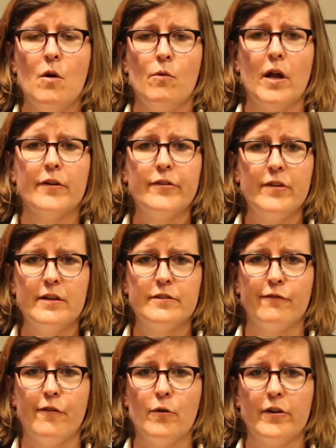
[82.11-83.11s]
We also need
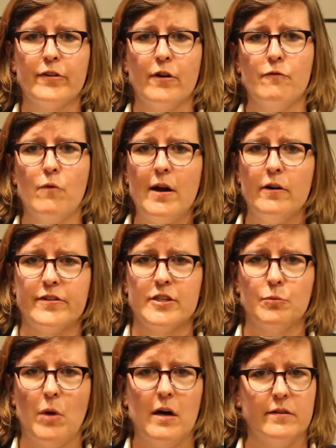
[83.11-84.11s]
to focus on renters
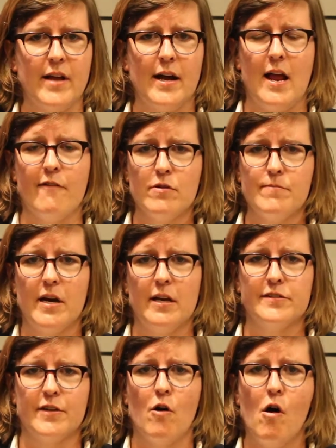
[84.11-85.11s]
as well. Not everybody
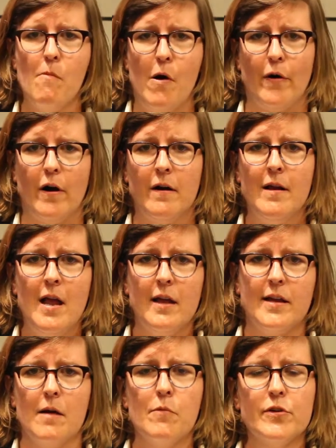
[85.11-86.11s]
is a homeowner,
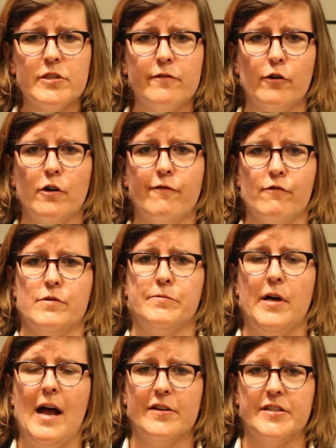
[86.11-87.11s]
yet most of our
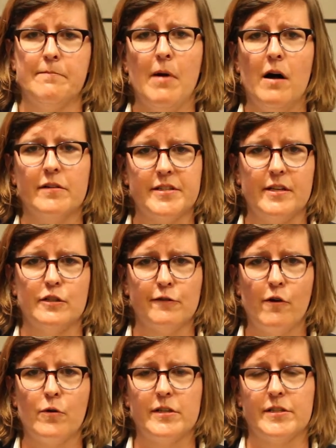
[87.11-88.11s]
affordable housing policy is
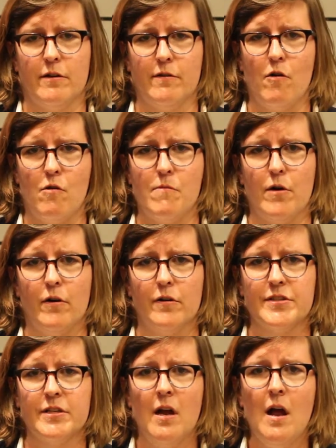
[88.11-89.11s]
focused on
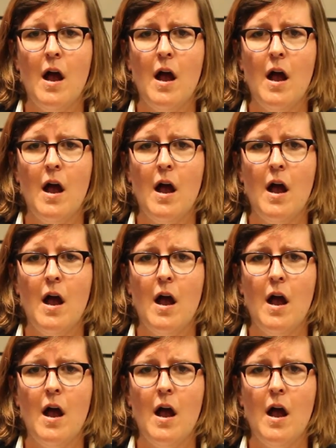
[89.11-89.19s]
homeowners.